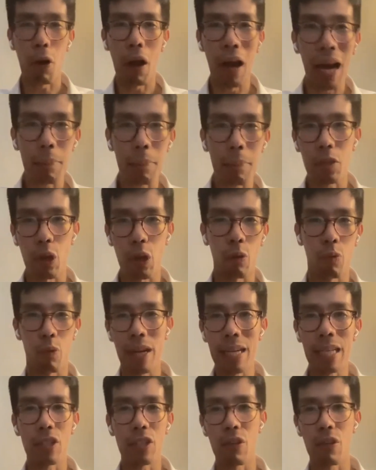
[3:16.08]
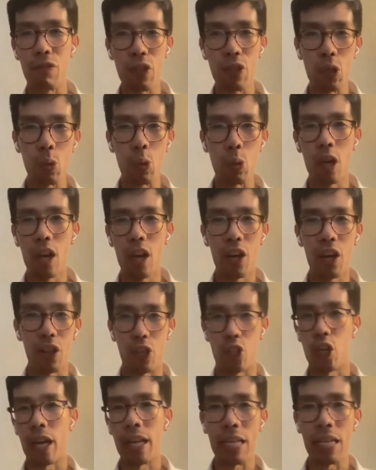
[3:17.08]
primed already to view
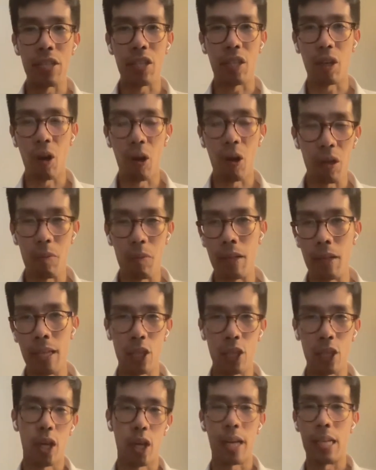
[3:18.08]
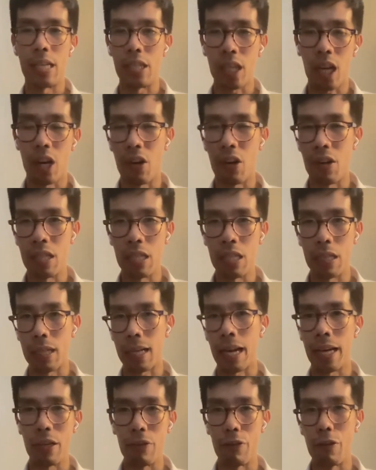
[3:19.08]
the Chinese economy and the Chinese currency
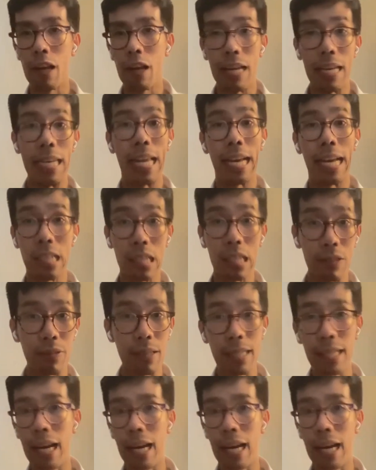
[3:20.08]
kind of negatively,